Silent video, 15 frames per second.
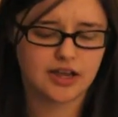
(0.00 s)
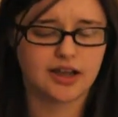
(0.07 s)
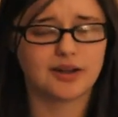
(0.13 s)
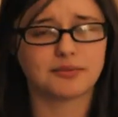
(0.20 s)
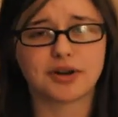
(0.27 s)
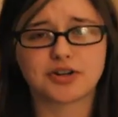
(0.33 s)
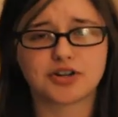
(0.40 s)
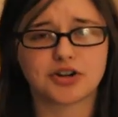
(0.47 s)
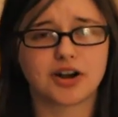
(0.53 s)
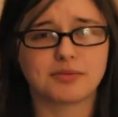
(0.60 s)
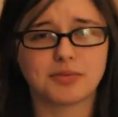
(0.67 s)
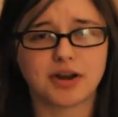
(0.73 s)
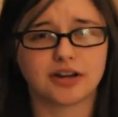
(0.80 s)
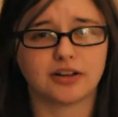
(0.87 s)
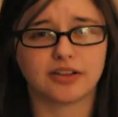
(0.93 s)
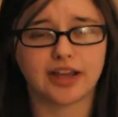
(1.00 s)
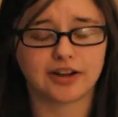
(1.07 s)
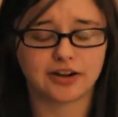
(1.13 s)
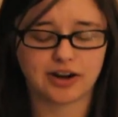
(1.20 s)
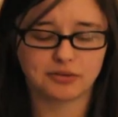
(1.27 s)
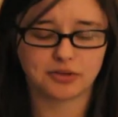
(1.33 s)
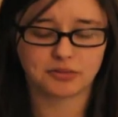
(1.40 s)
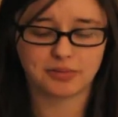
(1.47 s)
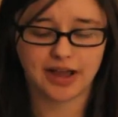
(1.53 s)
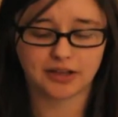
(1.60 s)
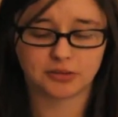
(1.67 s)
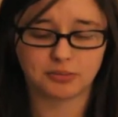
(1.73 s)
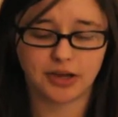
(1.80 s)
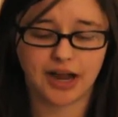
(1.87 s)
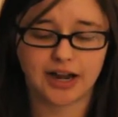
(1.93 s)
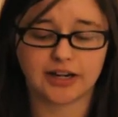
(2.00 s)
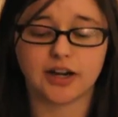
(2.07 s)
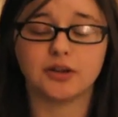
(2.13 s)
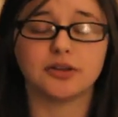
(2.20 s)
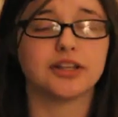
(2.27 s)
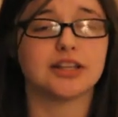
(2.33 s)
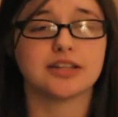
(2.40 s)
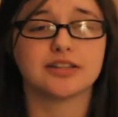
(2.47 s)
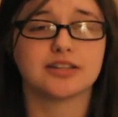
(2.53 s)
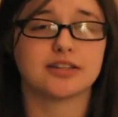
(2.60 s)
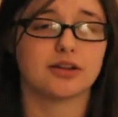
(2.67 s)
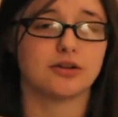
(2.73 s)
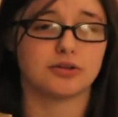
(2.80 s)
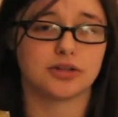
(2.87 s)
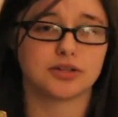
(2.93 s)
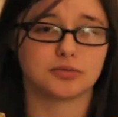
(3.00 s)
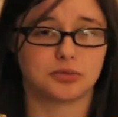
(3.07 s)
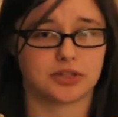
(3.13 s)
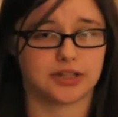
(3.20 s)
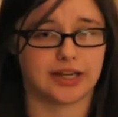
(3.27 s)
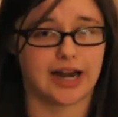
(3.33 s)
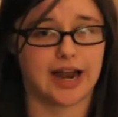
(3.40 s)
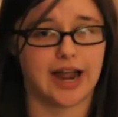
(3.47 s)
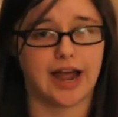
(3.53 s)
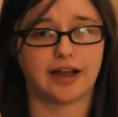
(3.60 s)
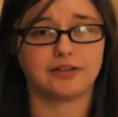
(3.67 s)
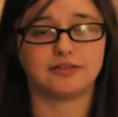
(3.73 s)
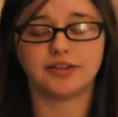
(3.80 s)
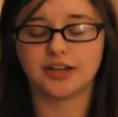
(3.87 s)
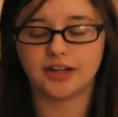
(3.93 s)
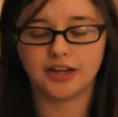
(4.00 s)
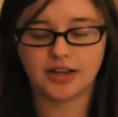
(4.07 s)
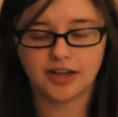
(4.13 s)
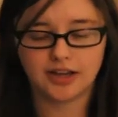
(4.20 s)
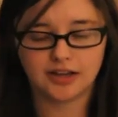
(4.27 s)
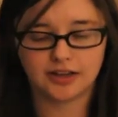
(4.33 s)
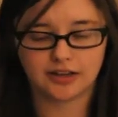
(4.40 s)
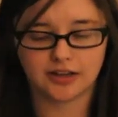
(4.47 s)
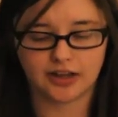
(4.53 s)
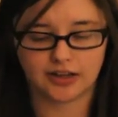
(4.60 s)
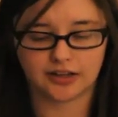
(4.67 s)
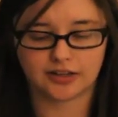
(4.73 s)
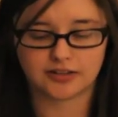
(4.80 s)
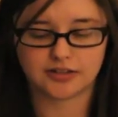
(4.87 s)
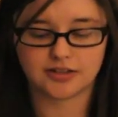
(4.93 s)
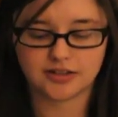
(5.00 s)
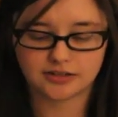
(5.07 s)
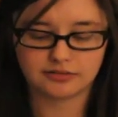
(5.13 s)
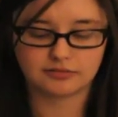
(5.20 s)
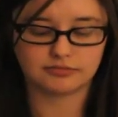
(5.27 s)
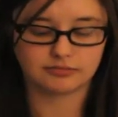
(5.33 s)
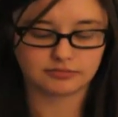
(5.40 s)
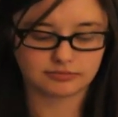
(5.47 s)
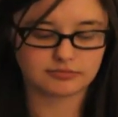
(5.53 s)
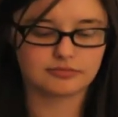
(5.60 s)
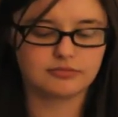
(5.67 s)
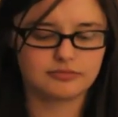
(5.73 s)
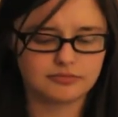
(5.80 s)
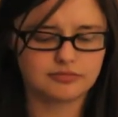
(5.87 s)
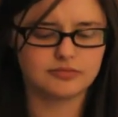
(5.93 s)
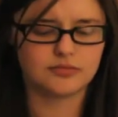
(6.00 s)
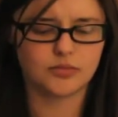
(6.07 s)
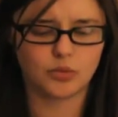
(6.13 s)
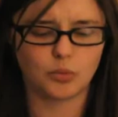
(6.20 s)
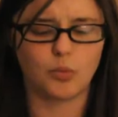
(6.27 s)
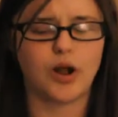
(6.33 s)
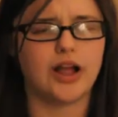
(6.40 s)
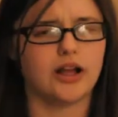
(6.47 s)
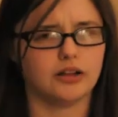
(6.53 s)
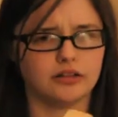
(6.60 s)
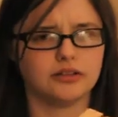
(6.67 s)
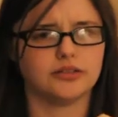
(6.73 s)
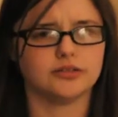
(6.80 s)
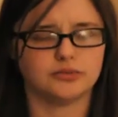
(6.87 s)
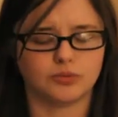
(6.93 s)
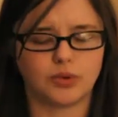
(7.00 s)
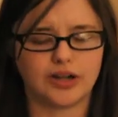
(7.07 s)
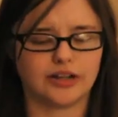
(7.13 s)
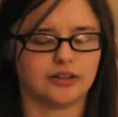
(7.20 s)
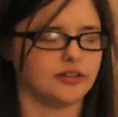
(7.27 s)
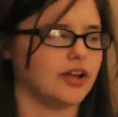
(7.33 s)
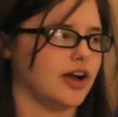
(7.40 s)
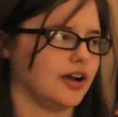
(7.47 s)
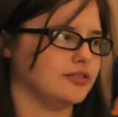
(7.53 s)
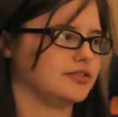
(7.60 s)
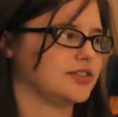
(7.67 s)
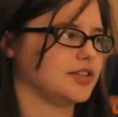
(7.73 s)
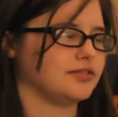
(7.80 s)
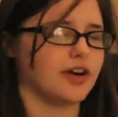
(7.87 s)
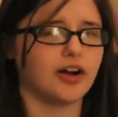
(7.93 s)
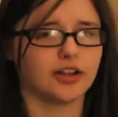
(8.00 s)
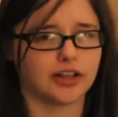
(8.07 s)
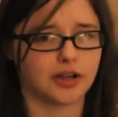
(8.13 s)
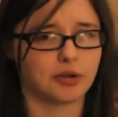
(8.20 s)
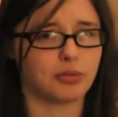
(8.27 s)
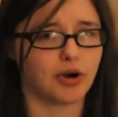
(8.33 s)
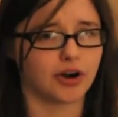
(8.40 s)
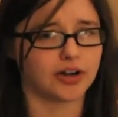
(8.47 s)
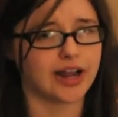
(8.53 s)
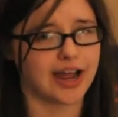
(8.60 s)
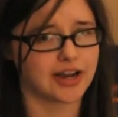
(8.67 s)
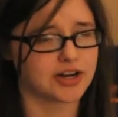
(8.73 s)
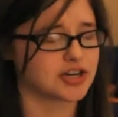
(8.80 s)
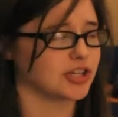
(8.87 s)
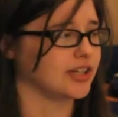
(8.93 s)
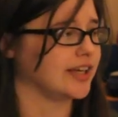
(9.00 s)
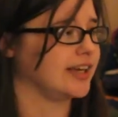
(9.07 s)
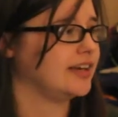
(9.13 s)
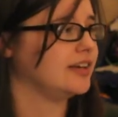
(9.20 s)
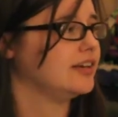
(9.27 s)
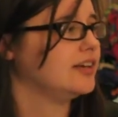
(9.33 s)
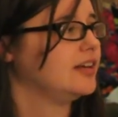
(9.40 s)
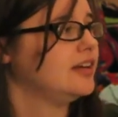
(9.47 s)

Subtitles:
I'm not sure. I'm not all that great with math, but I know that this is the oldest one that I have, and well loved. Falling apart, actually.